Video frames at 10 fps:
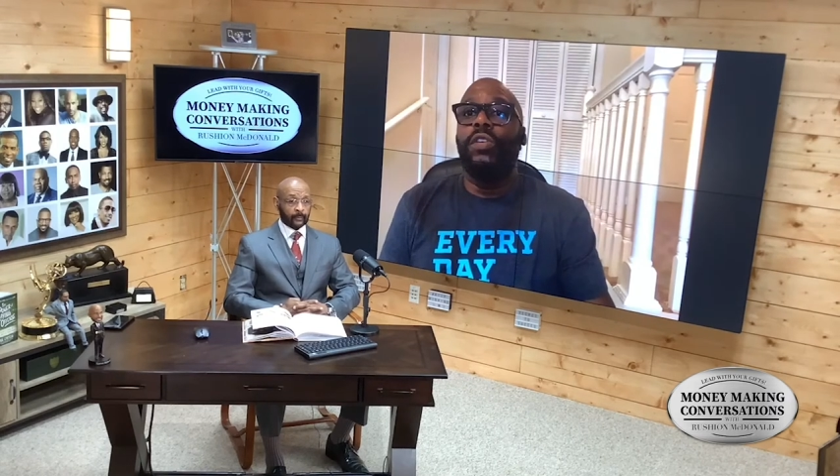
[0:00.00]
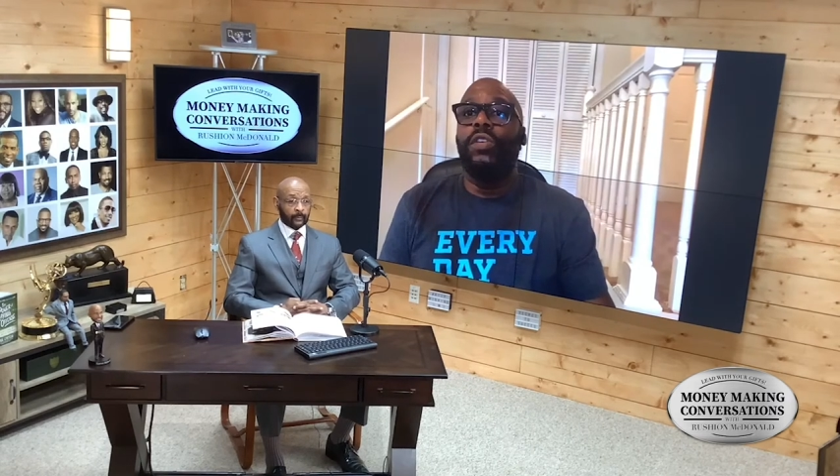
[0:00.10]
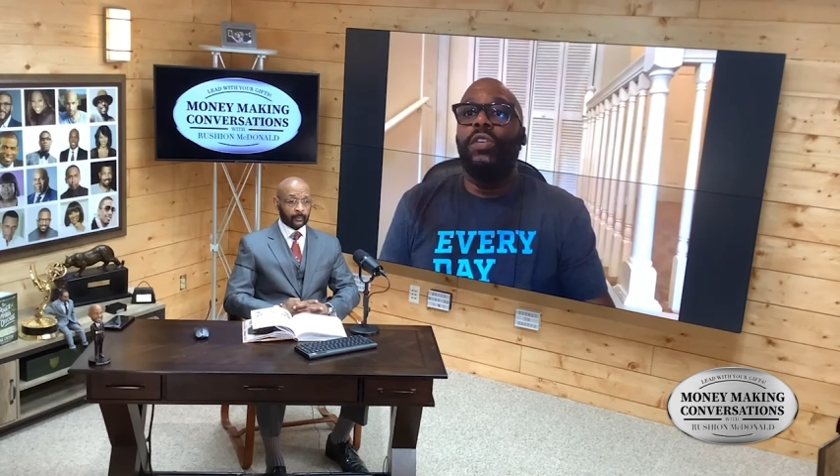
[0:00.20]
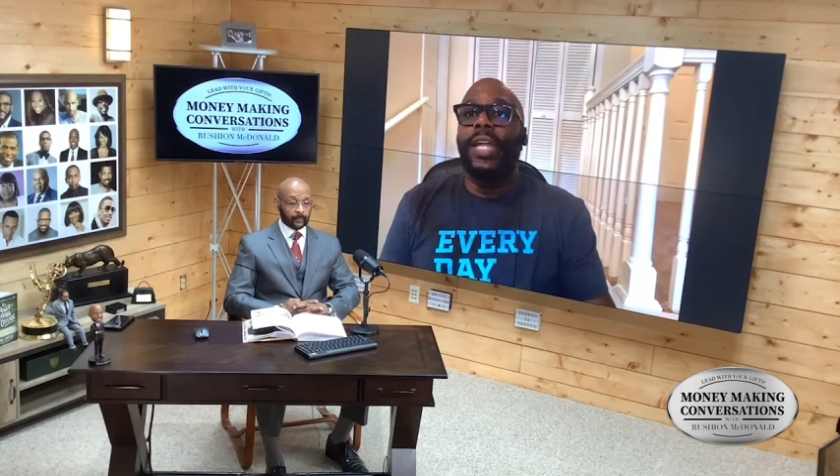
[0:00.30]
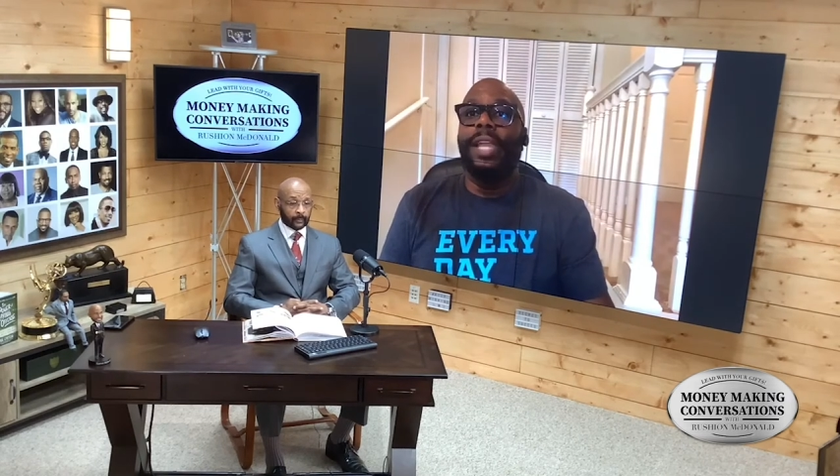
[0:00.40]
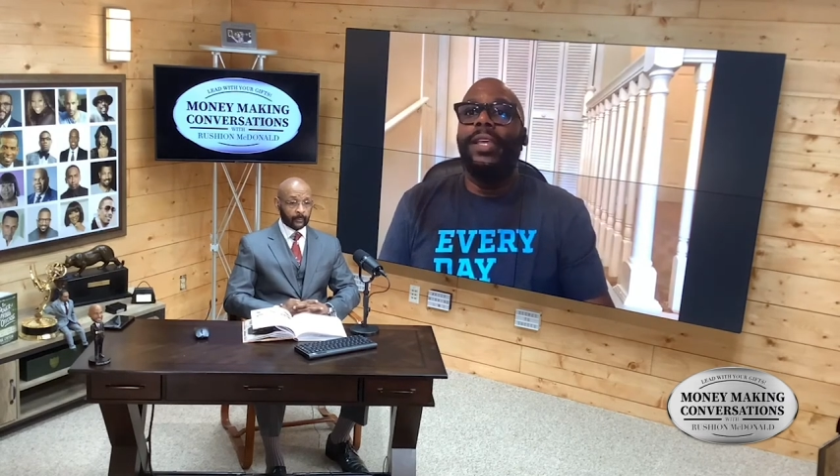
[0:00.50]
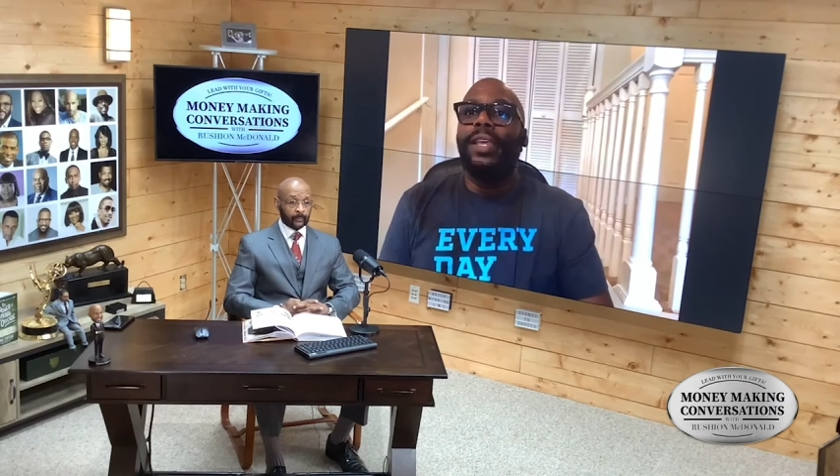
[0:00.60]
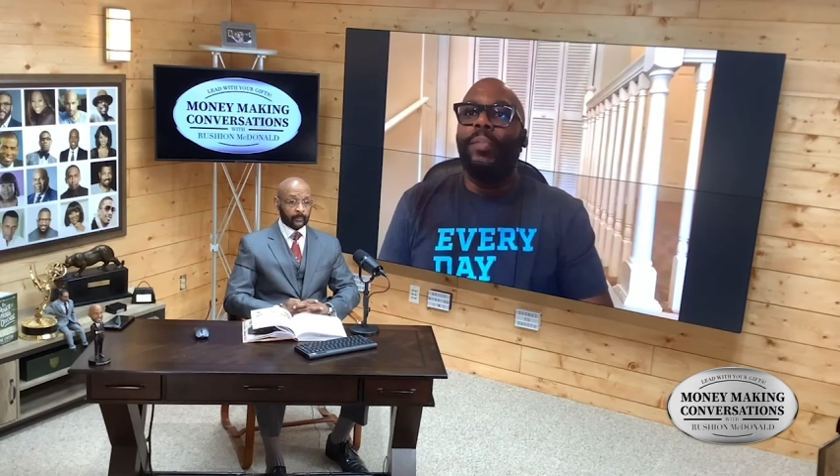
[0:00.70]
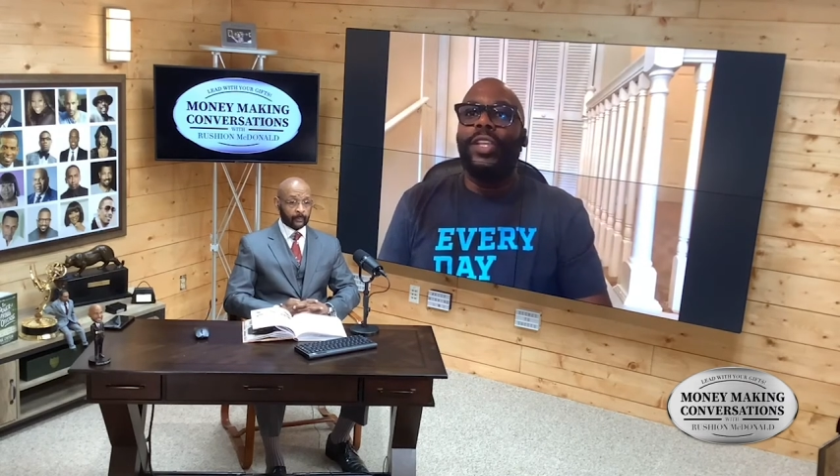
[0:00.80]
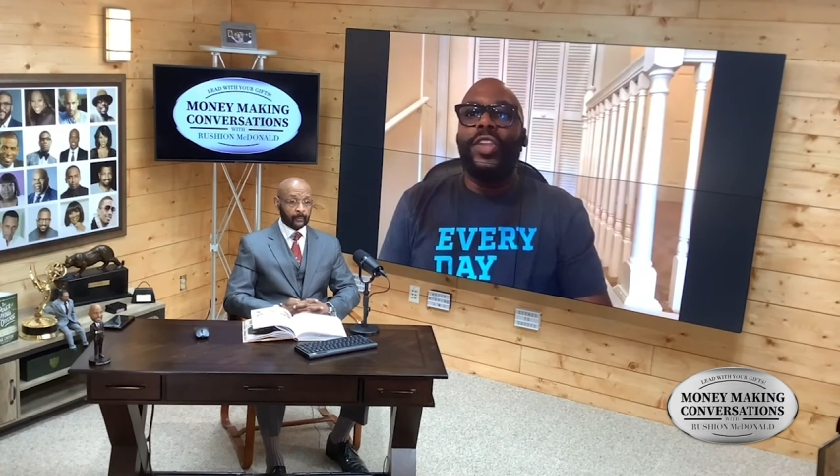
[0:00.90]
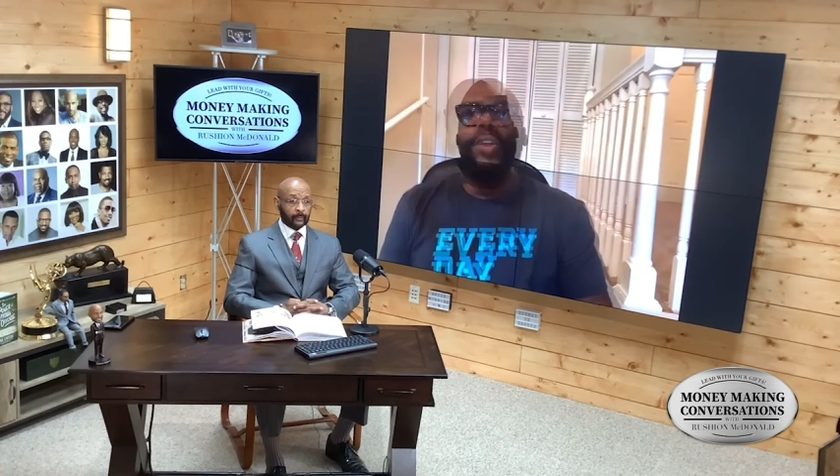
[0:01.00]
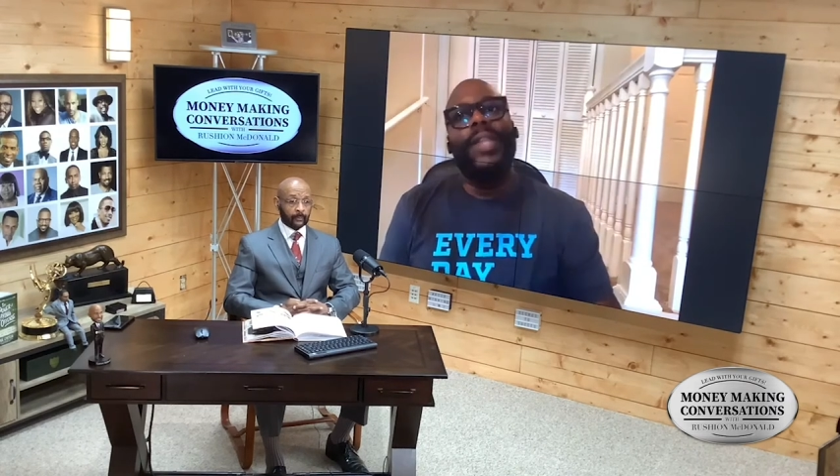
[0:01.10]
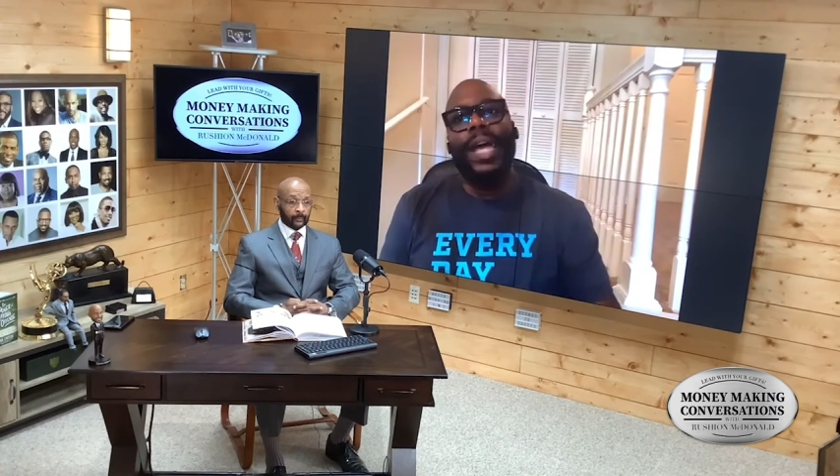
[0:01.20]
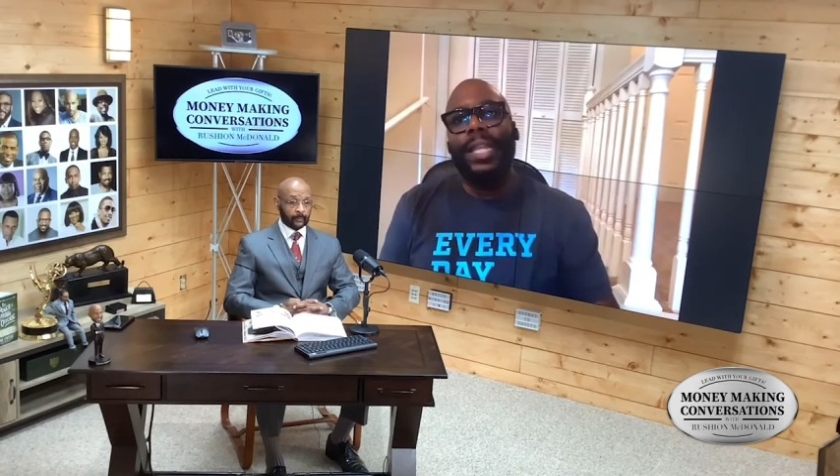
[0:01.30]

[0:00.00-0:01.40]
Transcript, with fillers: overnight. But you know,